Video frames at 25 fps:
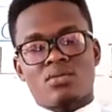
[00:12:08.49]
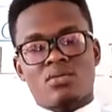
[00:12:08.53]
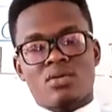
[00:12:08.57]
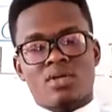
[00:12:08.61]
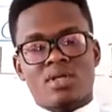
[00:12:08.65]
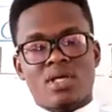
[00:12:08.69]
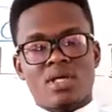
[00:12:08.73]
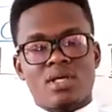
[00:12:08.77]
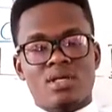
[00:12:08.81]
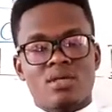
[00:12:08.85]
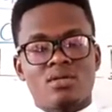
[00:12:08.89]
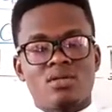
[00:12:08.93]

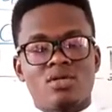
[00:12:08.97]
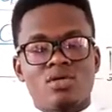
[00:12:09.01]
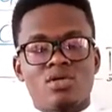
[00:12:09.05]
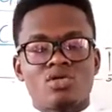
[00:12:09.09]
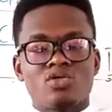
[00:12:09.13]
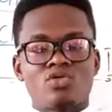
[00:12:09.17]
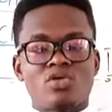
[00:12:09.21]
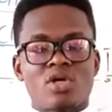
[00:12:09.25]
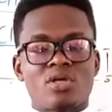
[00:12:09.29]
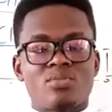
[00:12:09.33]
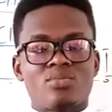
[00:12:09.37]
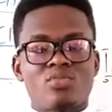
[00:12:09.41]
Okay,
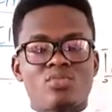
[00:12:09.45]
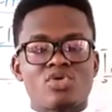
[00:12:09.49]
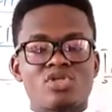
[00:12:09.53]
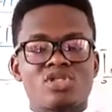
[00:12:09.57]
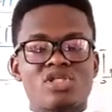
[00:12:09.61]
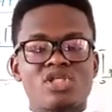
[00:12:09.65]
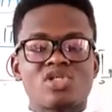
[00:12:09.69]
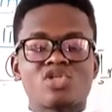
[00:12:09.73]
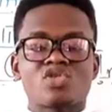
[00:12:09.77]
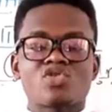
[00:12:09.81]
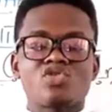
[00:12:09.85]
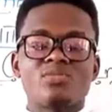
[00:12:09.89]
your
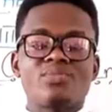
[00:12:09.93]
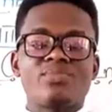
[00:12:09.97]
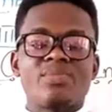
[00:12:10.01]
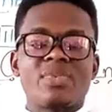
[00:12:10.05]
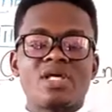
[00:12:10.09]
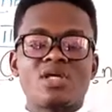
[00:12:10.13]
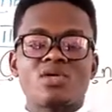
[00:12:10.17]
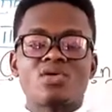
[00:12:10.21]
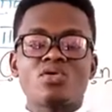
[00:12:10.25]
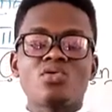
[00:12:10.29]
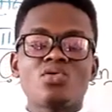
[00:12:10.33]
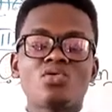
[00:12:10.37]
emotions could
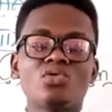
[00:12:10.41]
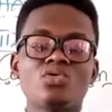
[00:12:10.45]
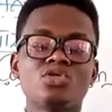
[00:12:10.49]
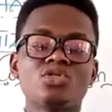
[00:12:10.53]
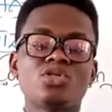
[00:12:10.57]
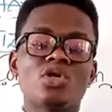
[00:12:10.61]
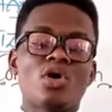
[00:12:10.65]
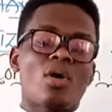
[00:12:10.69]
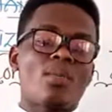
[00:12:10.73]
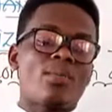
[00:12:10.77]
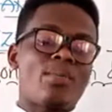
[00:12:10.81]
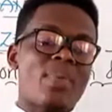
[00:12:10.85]
be good
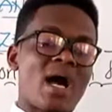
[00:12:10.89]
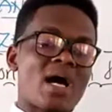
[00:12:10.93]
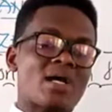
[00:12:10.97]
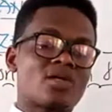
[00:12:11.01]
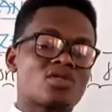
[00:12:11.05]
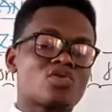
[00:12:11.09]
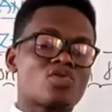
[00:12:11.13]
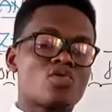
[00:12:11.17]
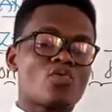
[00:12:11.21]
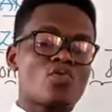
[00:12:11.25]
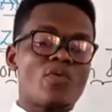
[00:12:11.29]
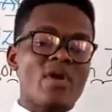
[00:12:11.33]
or bad.
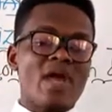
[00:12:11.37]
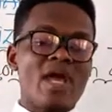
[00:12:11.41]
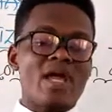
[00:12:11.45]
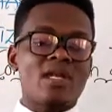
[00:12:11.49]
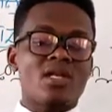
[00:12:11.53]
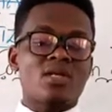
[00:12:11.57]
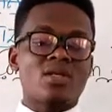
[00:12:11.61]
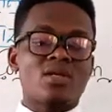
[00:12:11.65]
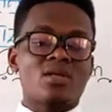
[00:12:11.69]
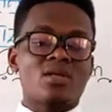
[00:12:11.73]
So when